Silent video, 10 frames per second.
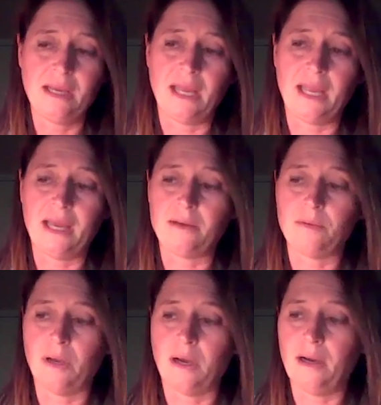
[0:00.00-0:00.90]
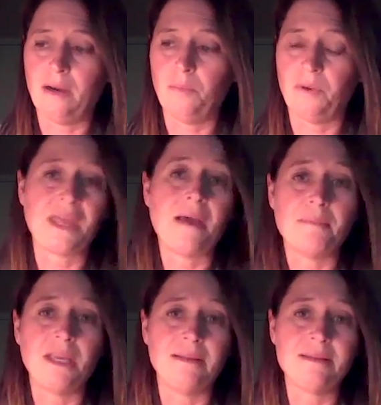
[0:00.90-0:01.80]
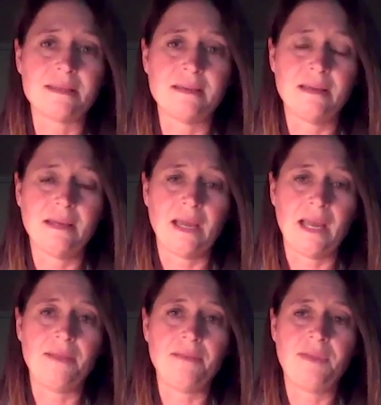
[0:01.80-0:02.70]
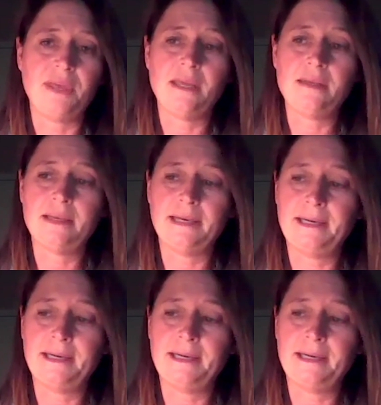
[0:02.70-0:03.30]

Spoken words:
and what that means. And then